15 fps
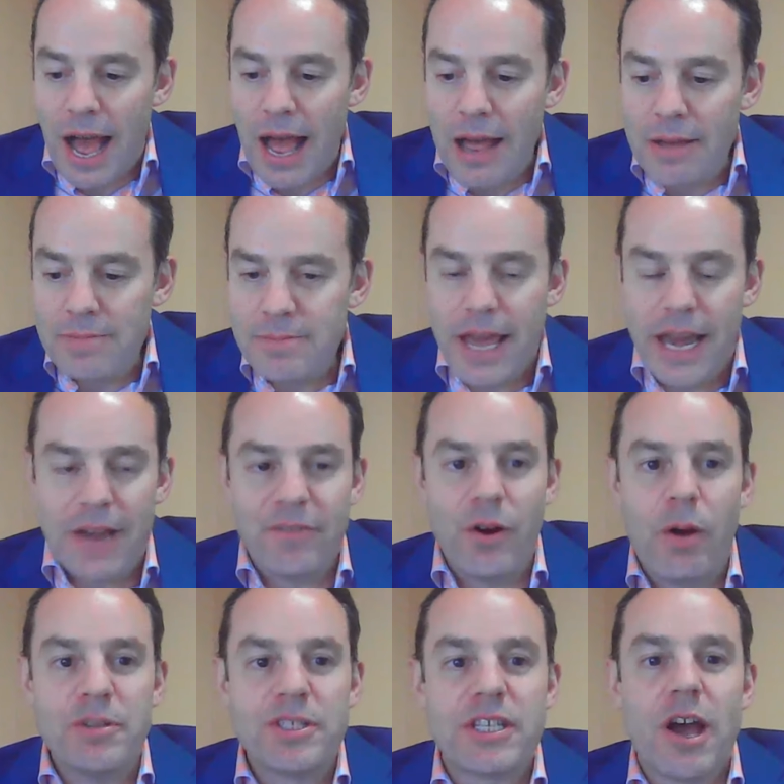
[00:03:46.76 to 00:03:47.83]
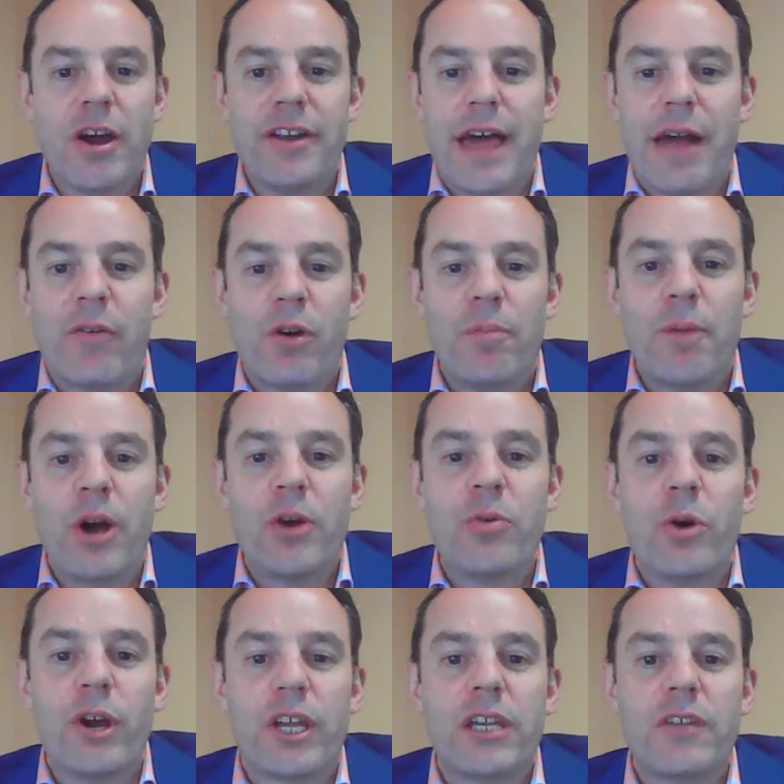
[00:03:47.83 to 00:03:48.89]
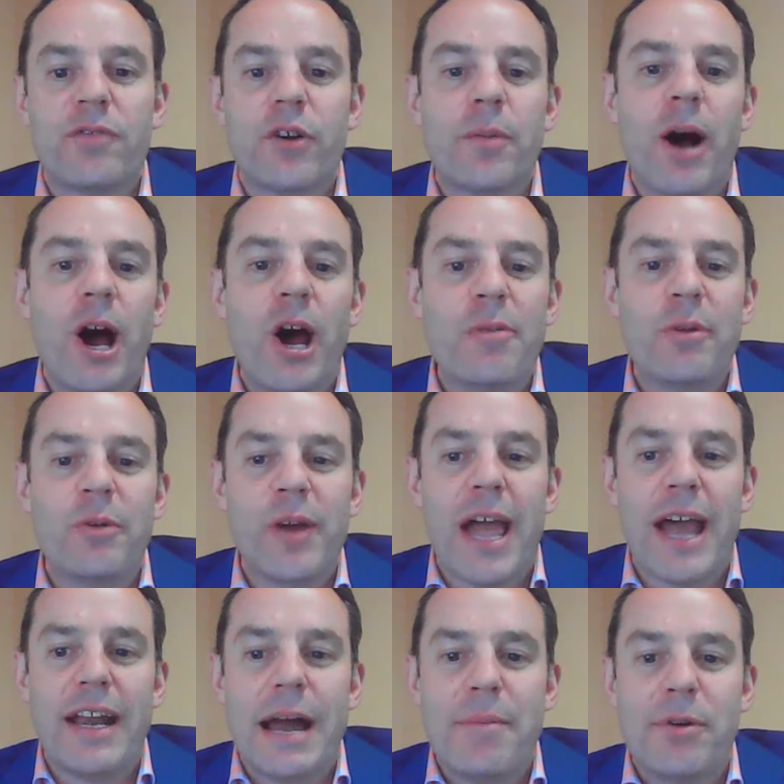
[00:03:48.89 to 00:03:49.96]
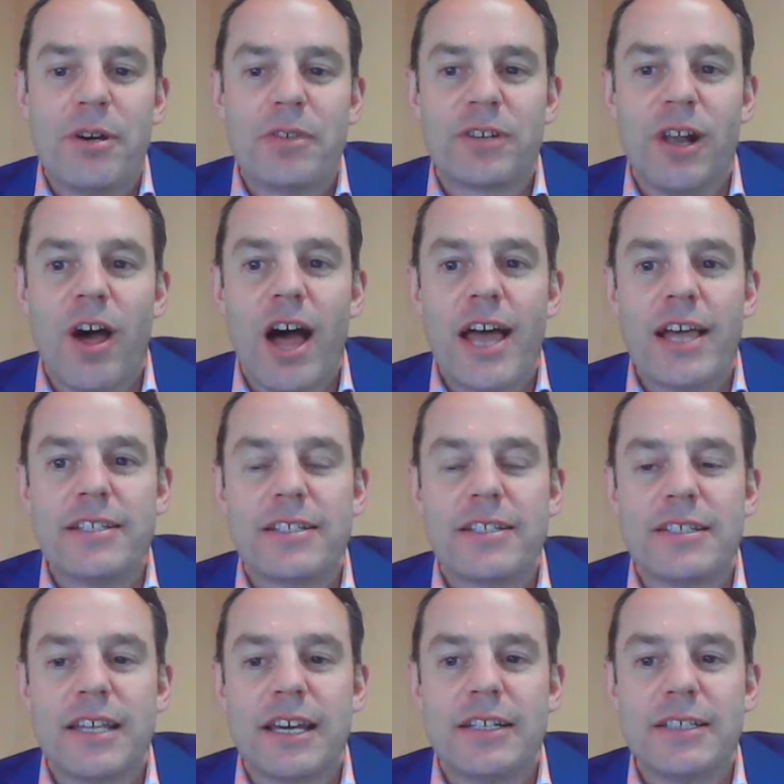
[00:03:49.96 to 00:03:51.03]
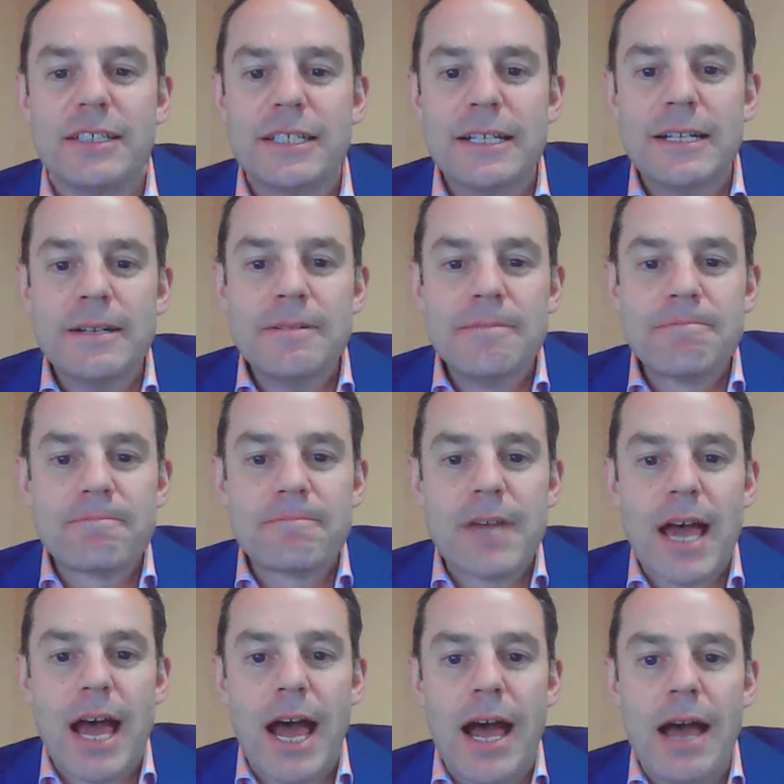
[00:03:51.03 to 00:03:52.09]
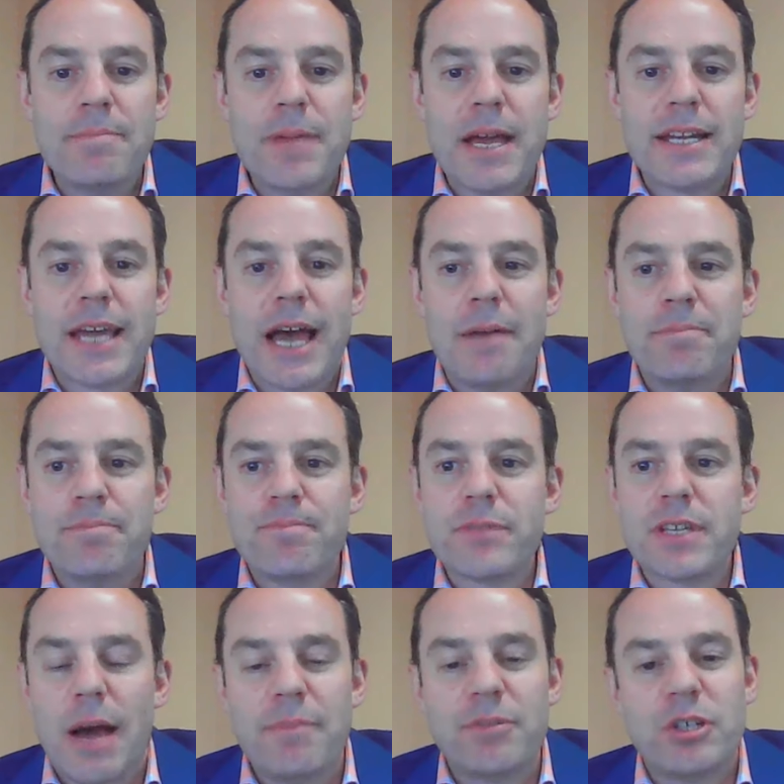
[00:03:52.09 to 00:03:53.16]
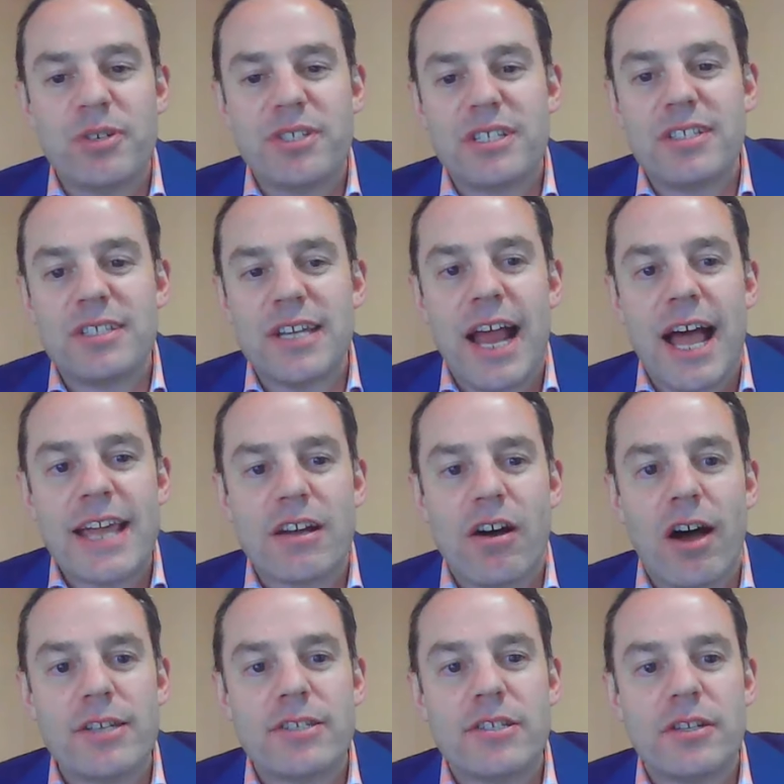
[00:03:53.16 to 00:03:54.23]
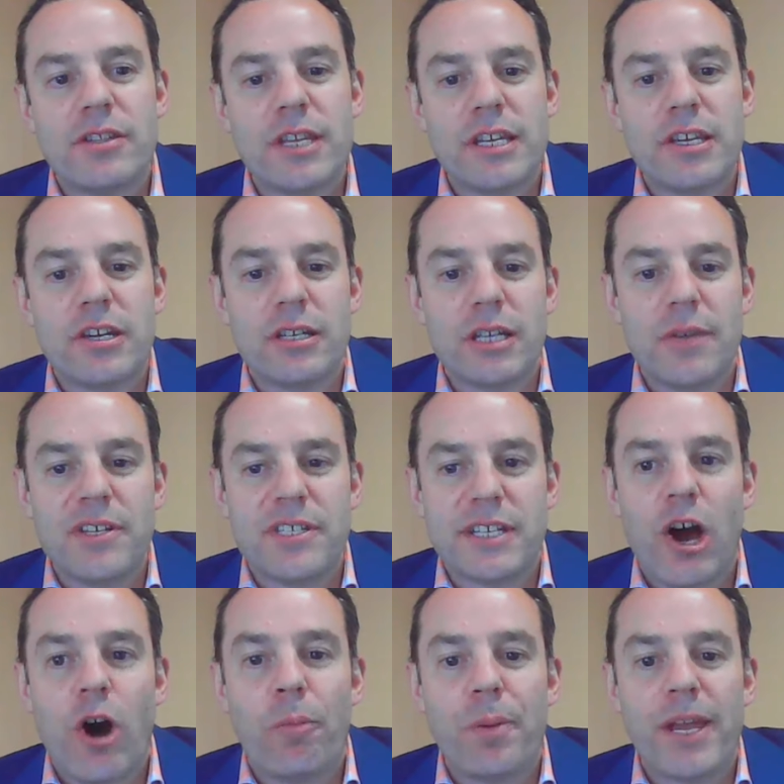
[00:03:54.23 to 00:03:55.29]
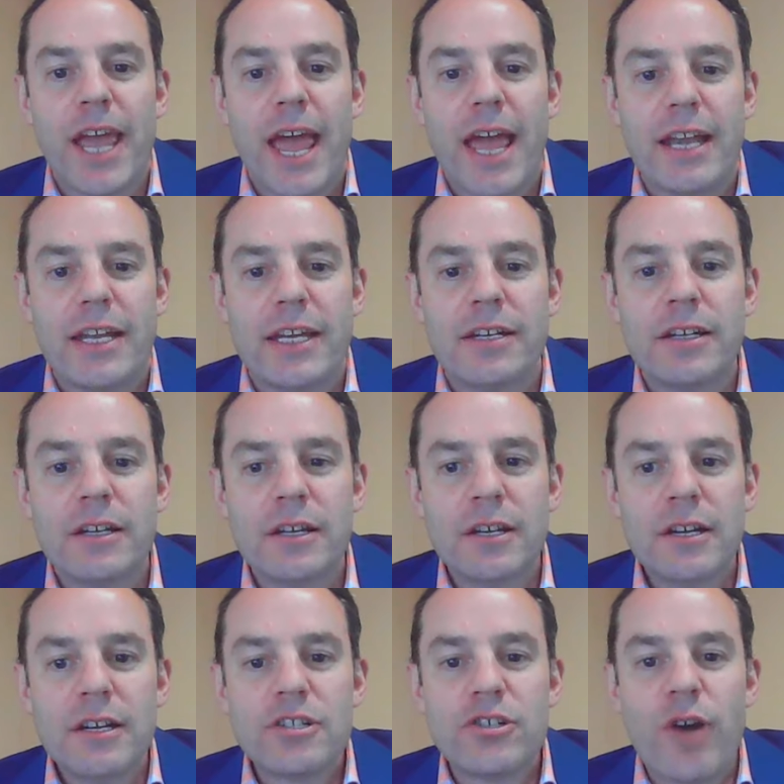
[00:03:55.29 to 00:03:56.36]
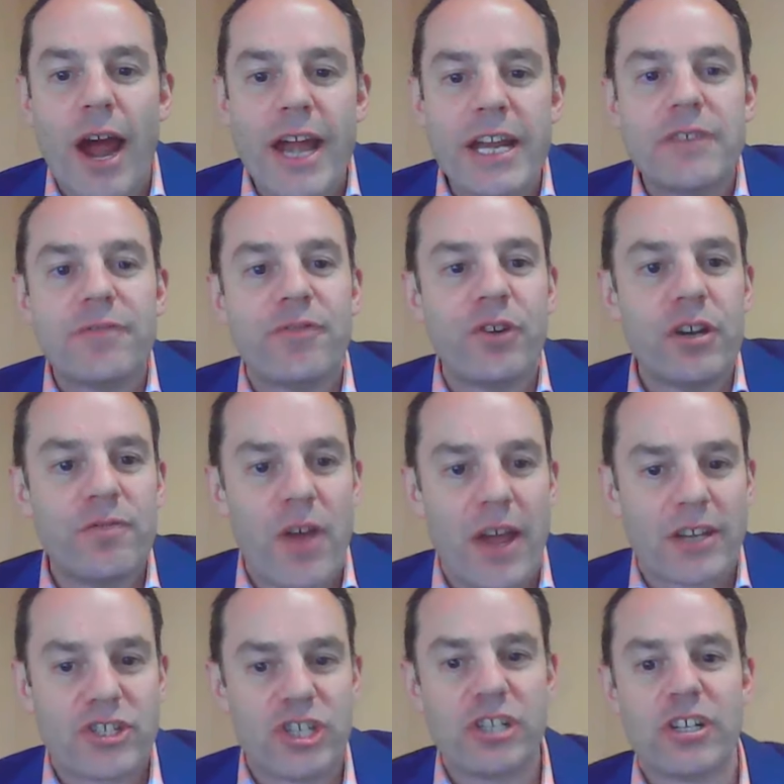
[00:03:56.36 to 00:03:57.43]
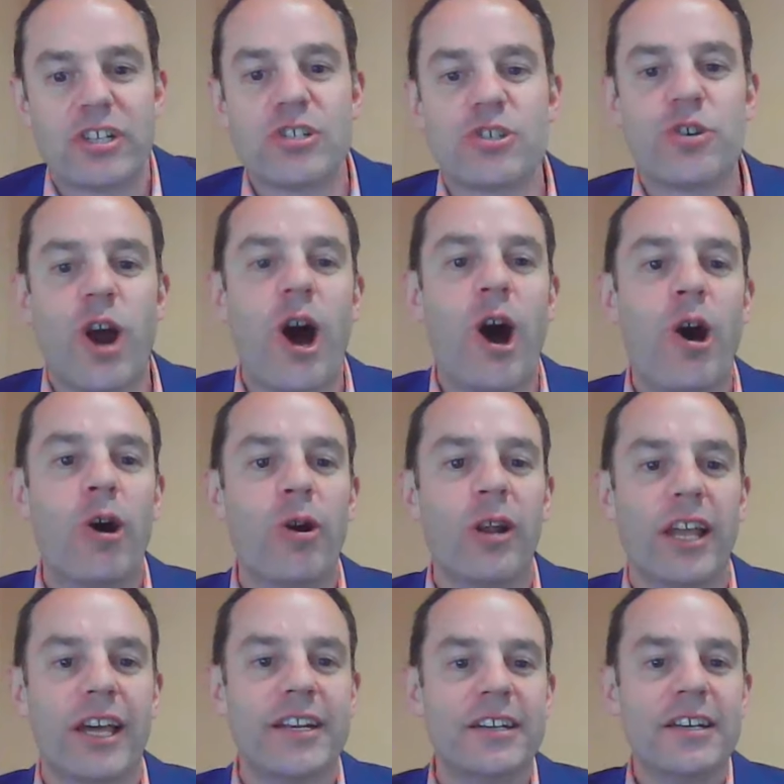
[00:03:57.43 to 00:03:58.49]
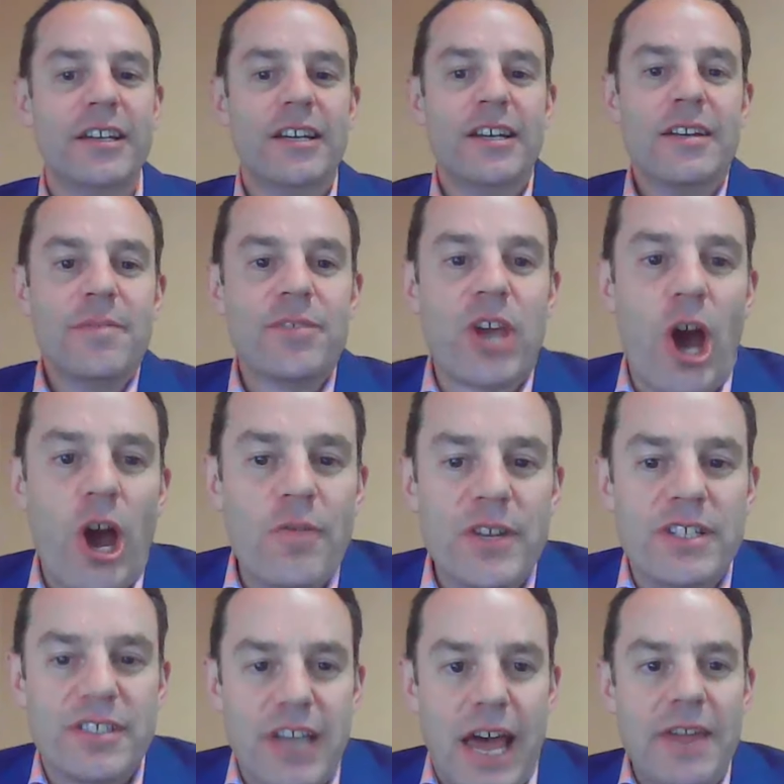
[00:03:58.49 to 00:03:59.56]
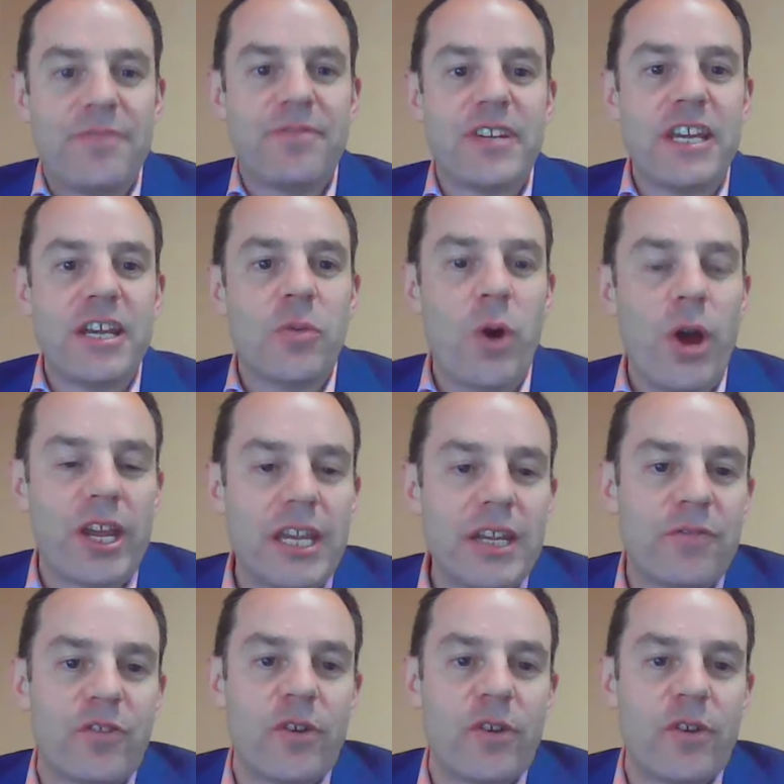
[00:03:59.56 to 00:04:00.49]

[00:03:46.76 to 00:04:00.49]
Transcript: Um, and everyone was going to that remote working from home. And we had a number of clients that um, had come, come to us and said, hey, guys, do you think you could give us a helping hand in training for infection control and COVID safety and working